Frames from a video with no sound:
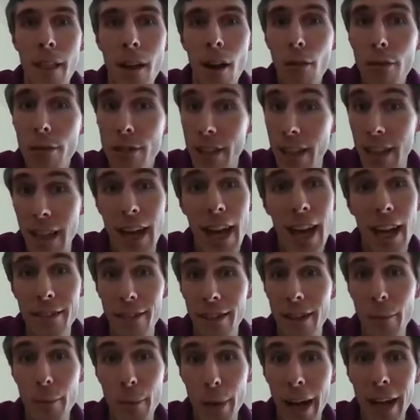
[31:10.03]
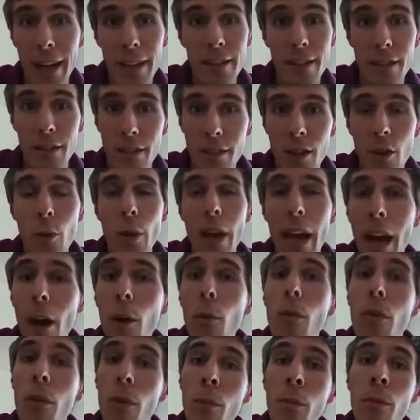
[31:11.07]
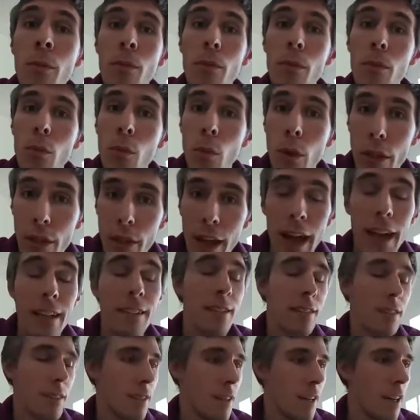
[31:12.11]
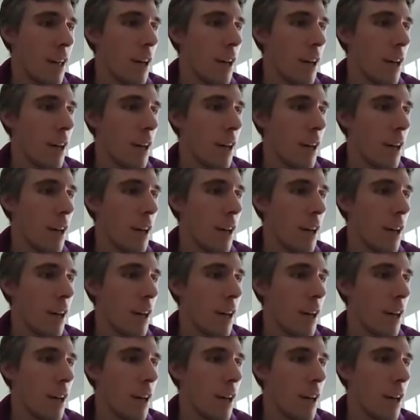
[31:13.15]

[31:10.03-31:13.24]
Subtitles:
Obviously, that has an impact. So we help them with that